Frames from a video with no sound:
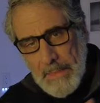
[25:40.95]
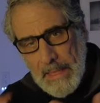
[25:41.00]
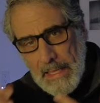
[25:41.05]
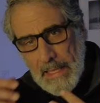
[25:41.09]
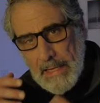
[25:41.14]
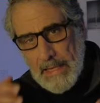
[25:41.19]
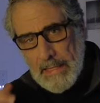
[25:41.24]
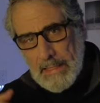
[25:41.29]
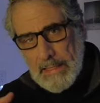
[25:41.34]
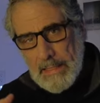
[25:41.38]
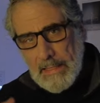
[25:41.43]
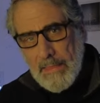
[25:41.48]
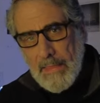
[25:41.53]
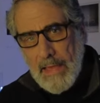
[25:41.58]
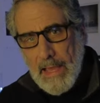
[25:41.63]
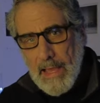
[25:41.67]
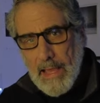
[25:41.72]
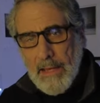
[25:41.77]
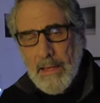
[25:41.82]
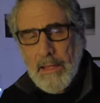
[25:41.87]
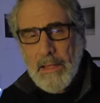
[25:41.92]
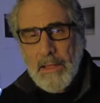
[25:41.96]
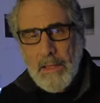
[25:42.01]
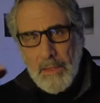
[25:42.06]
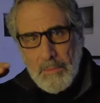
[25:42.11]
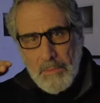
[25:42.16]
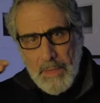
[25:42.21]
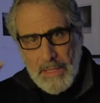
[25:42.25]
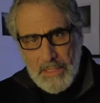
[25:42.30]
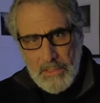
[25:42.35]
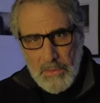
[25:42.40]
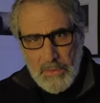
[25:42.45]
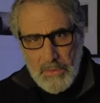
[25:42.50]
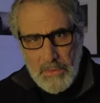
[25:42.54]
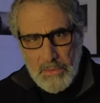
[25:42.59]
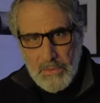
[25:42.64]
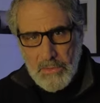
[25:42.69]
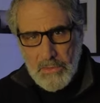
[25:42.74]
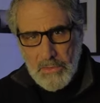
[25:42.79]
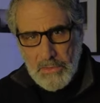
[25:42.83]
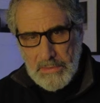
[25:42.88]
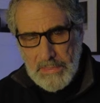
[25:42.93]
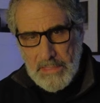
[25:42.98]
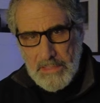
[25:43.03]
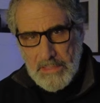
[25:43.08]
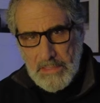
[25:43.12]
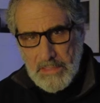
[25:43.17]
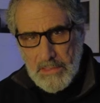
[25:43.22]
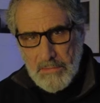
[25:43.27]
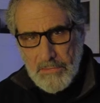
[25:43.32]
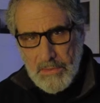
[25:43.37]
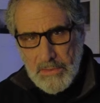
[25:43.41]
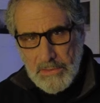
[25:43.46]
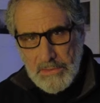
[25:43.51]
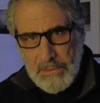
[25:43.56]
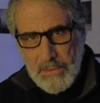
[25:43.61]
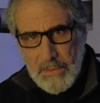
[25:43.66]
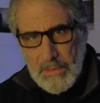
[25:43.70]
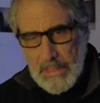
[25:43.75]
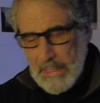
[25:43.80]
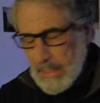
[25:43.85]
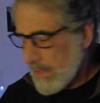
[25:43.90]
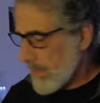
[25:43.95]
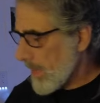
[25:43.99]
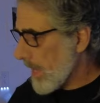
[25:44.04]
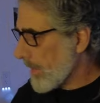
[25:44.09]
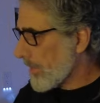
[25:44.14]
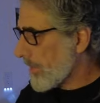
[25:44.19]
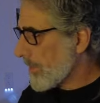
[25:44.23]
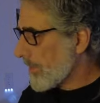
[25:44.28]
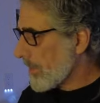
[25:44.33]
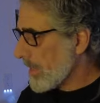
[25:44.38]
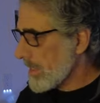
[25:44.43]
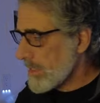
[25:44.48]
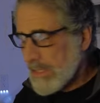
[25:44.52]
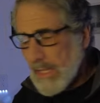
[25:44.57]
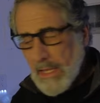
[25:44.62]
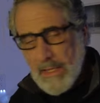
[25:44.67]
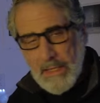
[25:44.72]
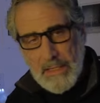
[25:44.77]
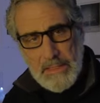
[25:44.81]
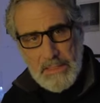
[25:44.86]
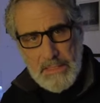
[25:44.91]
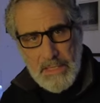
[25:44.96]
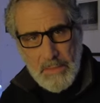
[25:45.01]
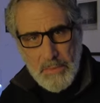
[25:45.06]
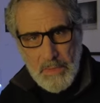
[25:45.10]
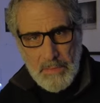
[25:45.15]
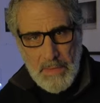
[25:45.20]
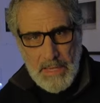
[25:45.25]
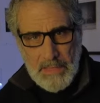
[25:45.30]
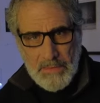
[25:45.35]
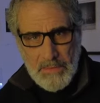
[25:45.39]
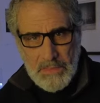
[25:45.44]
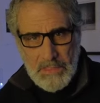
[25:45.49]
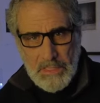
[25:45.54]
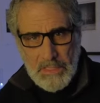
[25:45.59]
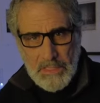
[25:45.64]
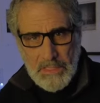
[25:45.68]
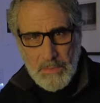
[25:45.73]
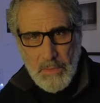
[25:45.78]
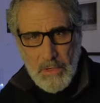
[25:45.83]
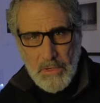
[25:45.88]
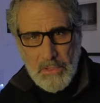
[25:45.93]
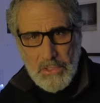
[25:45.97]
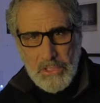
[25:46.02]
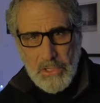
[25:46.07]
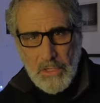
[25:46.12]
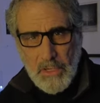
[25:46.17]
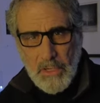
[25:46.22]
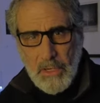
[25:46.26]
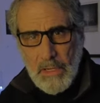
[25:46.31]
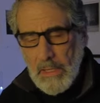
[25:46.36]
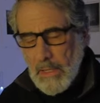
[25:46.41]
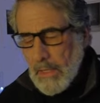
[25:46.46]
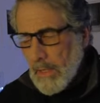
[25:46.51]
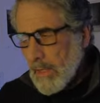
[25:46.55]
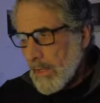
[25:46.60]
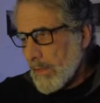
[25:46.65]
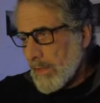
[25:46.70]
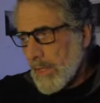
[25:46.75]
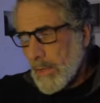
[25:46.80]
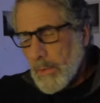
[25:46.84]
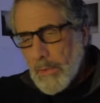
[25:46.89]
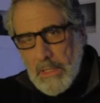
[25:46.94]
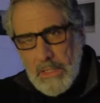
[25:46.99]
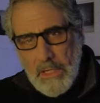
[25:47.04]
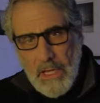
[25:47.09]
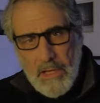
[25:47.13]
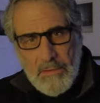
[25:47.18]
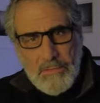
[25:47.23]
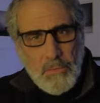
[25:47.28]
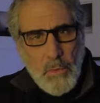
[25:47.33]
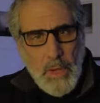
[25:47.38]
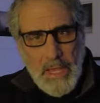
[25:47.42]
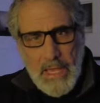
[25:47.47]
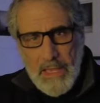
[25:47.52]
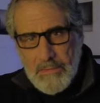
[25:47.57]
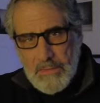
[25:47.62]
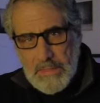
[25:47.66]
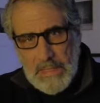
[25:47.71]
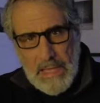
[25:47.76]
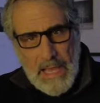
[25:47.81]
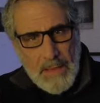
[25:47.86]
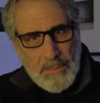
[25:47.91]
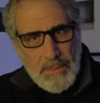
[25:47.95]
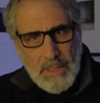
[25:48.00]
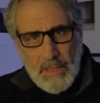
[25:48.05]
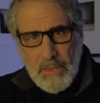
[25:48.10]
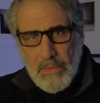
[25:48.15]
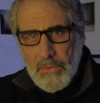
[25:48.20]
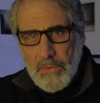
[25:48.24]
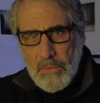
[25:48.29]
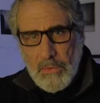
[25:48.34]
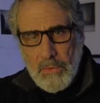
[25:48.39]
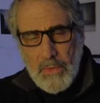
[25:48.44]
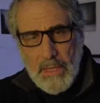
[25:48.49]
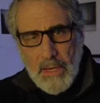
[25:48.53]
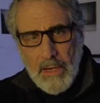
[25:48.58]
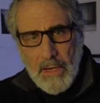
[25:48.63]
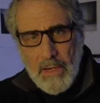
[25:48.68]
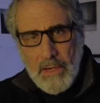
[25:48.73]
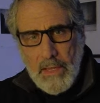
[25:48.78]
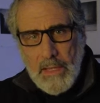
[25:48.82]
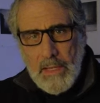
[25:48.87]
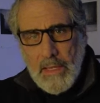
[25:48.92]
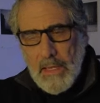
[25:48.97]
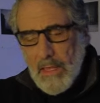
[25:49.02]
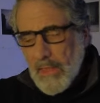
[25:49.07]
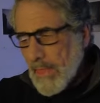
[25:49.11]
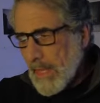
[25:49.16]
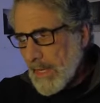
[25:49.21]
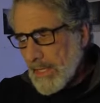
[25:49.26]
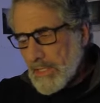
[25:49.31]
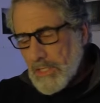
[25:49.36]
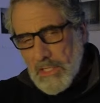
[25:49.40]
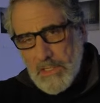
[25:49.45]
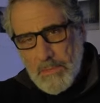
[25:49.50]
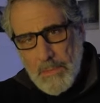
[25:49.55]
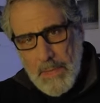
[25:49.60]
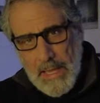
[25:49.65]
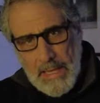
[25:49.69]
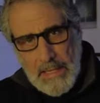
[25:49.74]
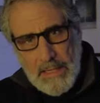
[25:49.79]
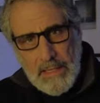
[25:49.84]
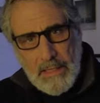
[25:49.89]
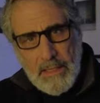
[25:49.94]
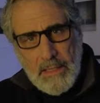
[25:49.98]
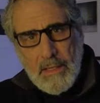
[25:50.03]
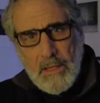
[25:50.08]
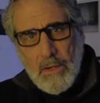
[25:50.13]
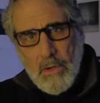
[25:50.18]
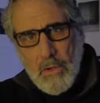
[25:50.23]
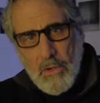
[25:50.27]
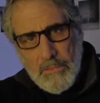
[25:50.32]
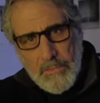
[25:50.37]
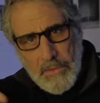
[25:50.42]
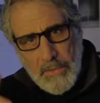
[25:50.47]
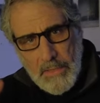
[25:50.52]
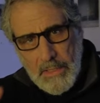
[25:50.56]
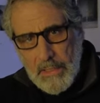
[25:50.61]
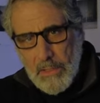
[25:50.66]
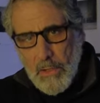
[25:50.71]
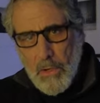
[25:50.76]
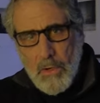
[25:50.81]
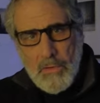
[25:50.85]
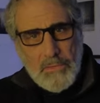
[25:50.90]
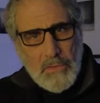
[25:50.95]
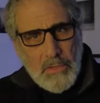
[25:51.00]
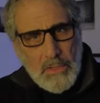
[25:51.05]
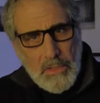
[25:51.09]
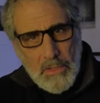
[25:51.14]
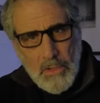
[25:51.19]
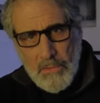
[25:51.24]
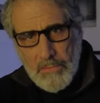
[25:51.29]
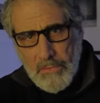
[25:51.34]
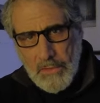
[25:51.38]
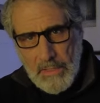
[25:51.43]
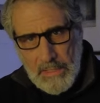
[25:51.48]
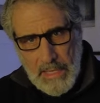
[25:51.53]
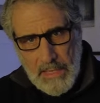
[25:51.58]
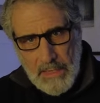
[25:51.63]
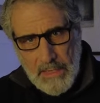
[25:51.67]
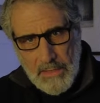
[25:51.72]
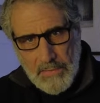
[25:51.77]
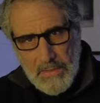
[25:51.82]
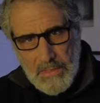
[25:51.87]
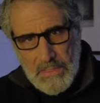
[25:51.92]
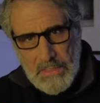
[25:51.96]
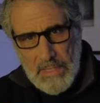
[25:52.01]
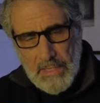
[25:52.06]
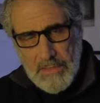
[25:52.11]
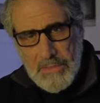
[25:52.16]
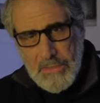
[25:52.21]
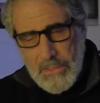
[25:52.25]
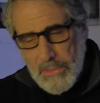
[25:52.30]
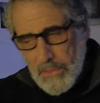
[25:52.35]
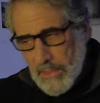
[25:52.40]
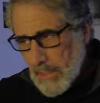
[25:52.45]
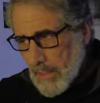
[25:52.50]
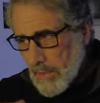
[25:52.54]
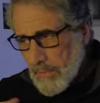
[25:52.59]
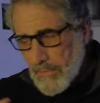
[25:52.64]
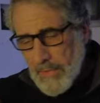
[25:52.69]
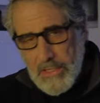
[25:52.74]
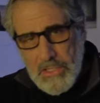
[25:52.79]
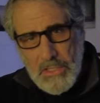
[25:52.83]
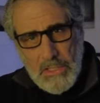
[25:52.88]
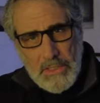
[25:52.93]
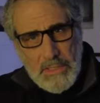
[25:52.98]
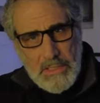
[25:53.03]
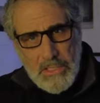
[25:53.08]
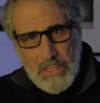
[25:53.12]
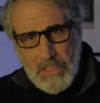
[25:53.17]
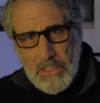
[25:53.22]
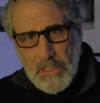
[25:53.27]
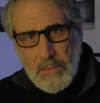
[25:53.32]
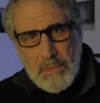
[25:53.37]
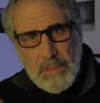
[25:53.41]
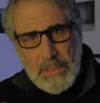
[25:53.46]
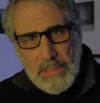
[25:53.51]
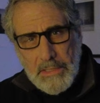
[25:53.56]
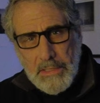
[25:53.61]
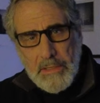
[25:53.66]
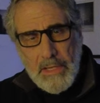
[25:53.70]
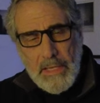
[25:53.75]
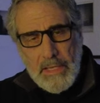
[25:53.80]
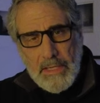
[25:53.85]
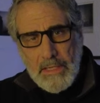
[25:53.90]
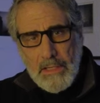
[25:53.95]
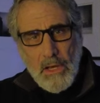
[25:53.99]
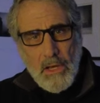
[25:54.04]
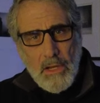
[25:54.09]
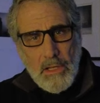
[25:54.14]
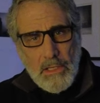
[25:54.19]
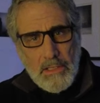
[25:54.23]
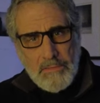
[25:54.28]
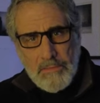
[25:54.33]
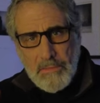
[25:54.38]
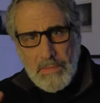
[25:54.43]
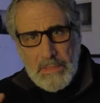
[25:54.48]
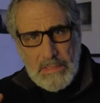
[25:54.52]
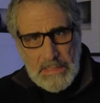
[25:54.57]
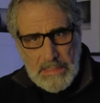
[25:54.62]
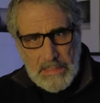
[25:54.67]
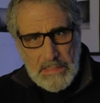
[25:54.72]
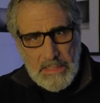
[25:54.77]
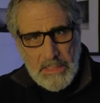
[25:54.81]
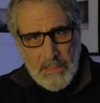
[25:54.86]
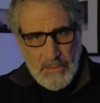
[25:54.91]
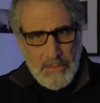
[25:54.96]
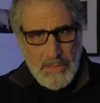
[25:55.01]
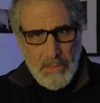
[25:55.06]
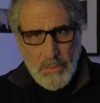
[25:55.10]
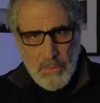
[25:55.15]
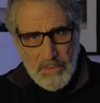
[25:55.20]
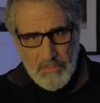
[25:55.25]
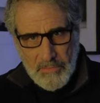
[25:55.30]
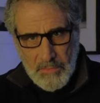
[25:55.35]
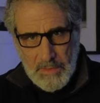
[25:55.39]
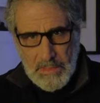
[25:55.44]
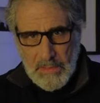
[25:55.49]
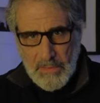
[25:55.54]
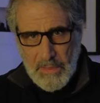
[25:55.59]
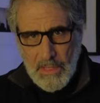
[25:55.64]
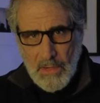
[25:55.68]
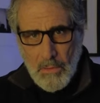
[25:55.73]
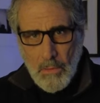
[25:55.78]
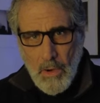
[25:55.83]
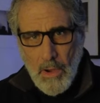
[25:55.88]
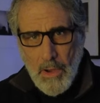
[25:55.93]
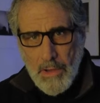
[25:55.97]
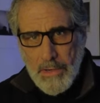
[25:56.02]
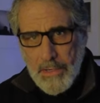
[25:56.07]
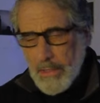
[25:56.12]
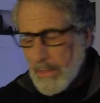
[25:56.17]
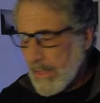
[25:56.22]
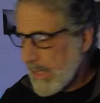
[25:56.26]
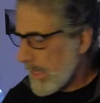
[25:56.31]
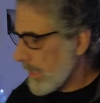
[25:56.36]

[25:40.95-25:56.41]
And I did that by doing the neutral density filter. And in that 30 seconds that we made this exposure, there were enough waves lapping through there that it just painted over and over and over again on the sensor, and it eventually just obliterated all of the detail that would have been in that water, and